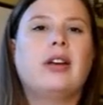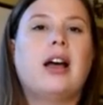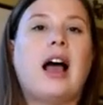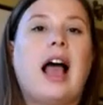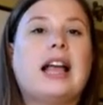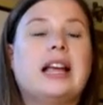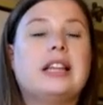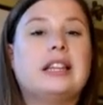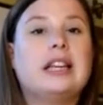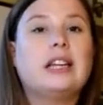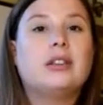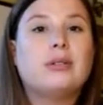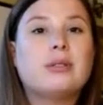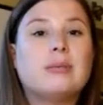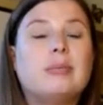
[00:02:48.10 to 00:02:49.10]
I can link
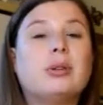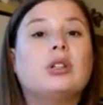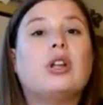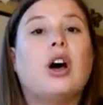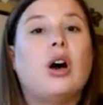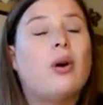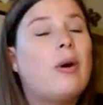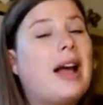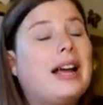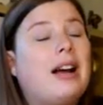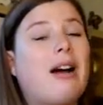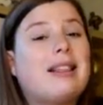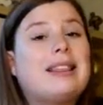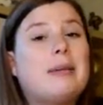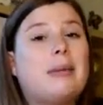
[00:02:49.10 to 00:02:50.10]
those below. I
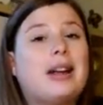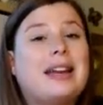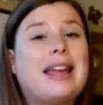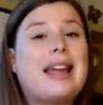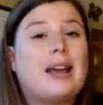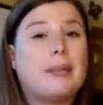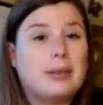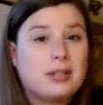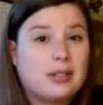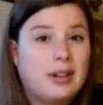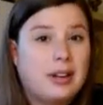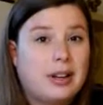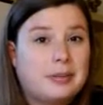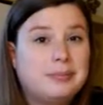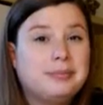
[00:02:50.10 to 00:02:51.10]
got them on
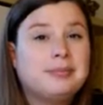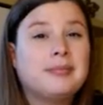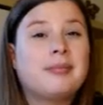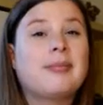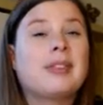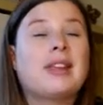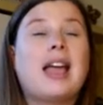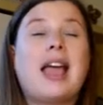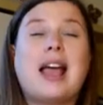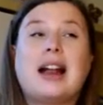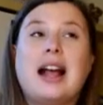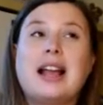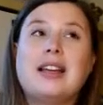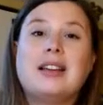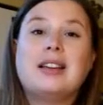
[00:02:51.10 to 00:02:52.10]
Amazon, and
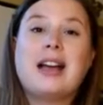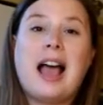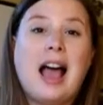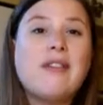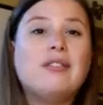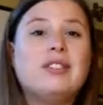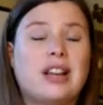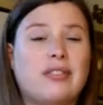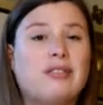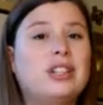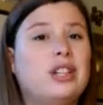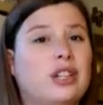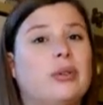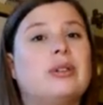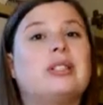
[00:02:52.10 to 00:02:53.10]
I have
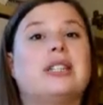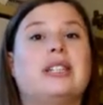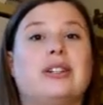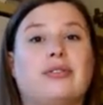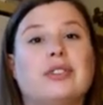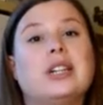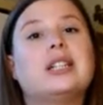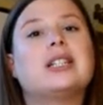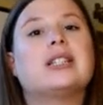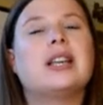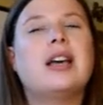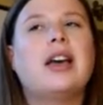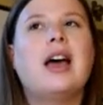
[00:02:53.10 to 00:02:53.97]
definitely noticed a difference.